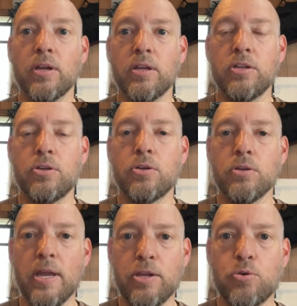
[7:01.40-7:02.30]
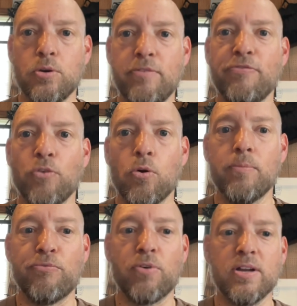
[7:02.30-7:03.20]
a, a good
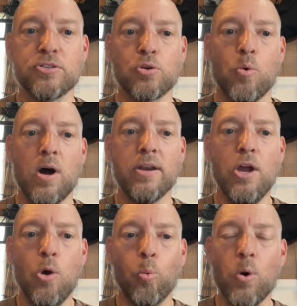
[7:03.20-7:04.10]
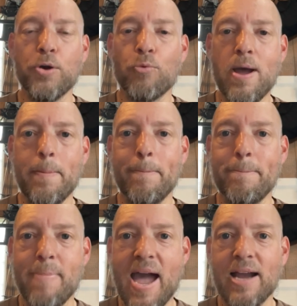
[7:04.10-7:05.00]
form front squat, one rep
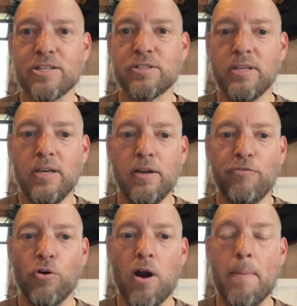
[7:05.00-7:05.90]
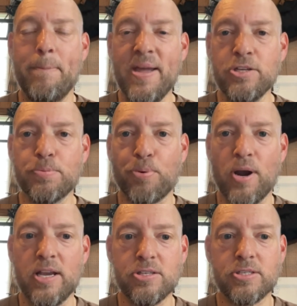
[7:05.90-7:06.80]
max for our bench
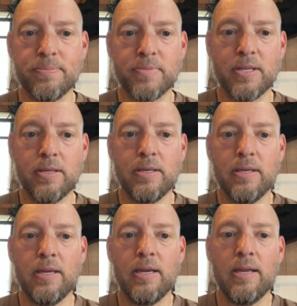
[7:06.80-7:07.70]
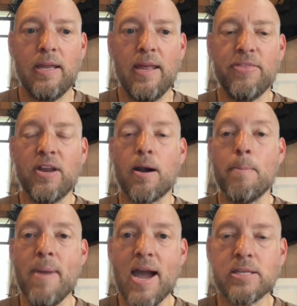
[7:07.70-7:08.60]
press, and then our
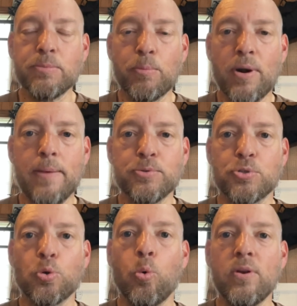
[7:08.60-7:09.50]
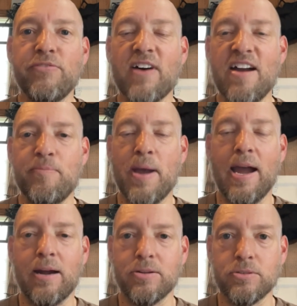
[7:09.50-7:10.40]
maximum reps of 25
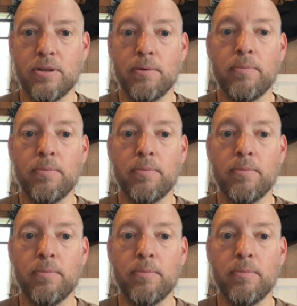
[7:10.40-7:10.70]
pound